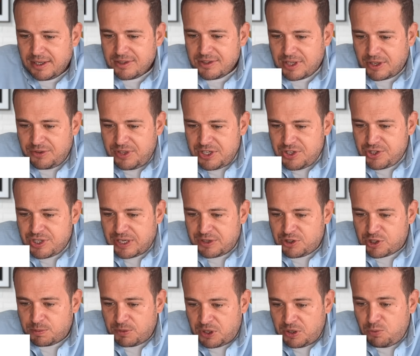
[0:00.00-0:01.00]
So this
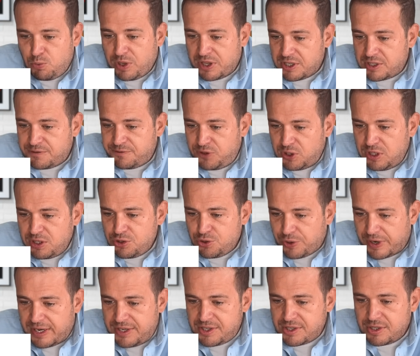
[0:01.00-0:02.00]
gentleman, with his full
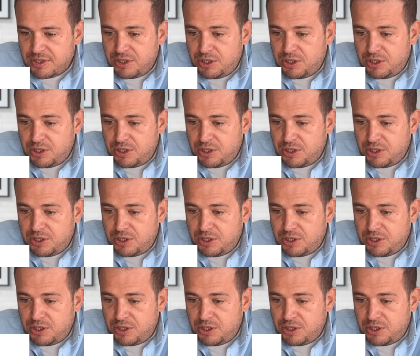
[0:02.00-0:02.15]
address,